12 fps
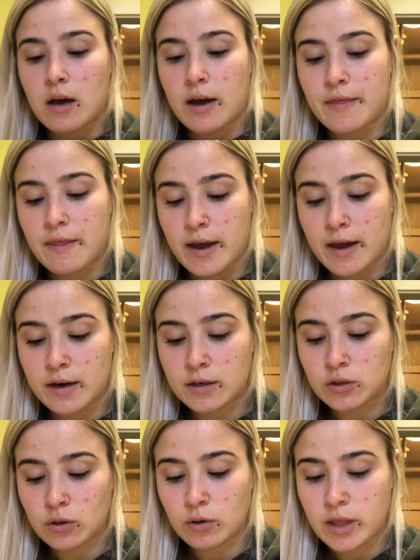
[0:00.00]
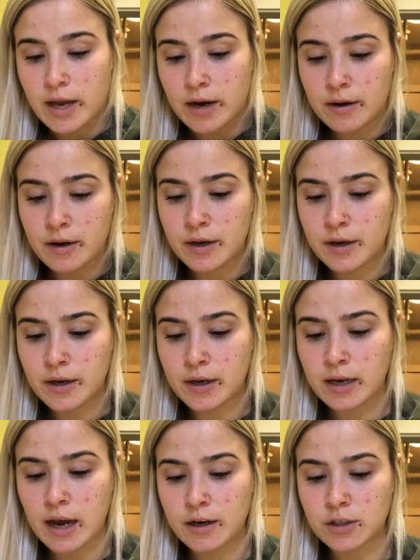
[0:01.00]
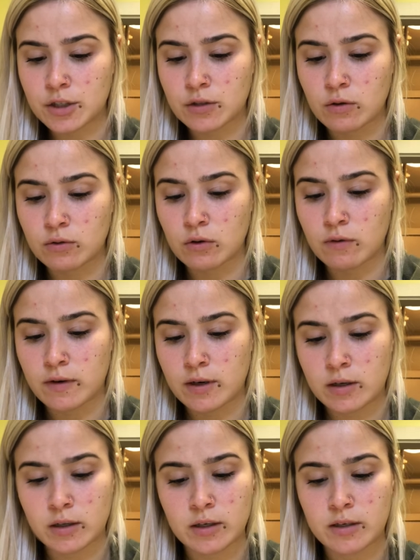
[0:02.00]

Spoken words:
And then, so then it kind of just goes over the